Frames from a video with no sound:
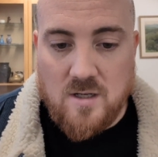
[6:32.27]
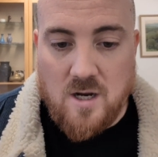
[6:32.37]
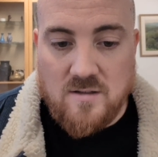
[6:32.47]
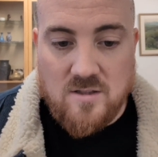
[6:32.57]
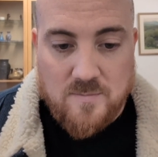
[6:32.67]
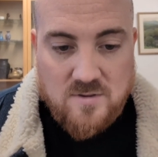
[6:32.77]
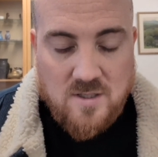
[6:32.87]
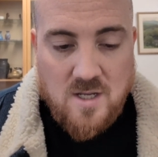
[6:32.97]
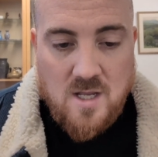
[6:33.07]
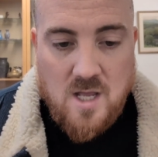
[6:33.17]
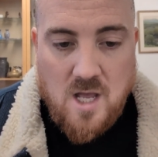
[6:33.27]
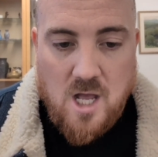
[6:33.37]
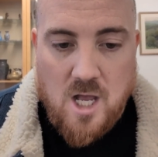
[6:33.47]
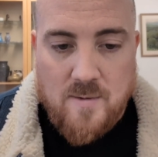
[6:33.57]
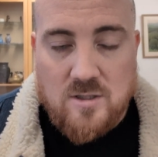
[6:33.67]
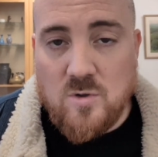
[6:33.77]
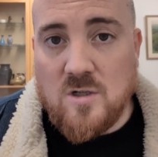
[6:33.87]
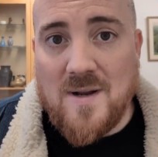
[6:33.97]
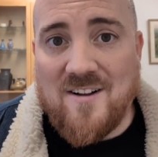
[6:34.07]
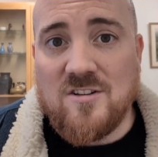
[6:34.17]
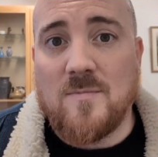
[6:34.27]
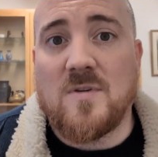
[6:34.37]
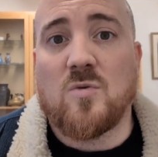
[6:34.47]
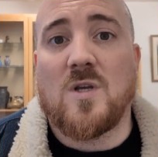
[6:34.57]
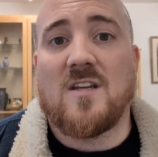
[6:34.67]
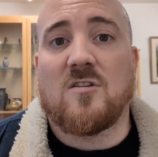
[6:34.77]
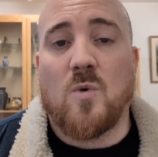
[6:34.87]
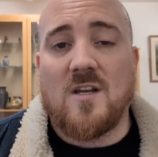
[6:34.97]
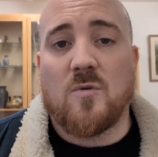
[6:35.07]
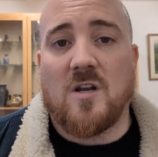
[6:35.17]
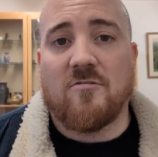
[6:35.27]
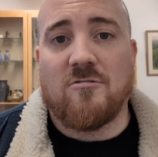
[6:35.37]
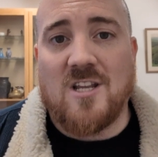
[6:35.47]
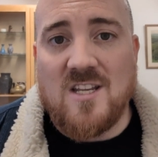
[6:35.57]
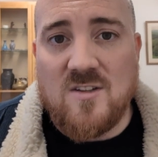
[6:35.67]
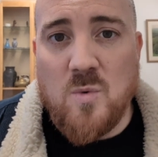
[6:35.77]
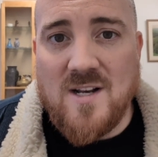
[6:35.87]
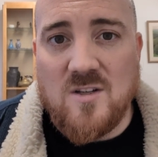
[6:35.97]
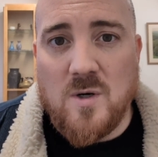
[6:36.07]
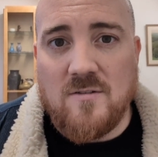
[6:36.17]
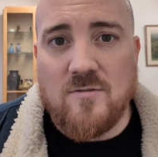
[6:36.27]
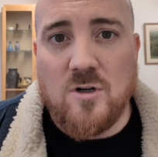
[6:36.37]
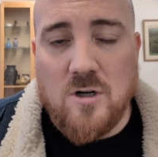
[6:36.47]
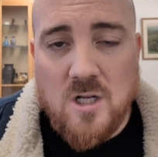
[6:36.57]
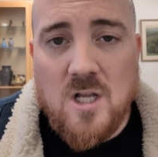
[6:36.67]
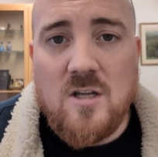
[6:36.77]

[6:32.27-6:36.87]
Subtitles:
items and do a comparison between 2023 and 2024.